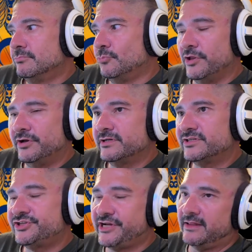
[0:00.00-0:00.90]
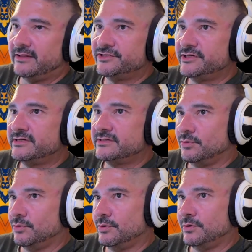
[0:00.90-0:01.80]
whether it's challenges
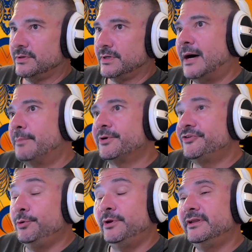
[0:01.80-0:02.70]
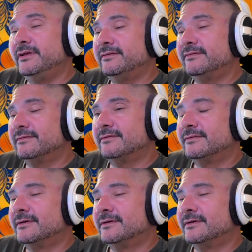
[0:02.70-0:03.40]
or opportunities.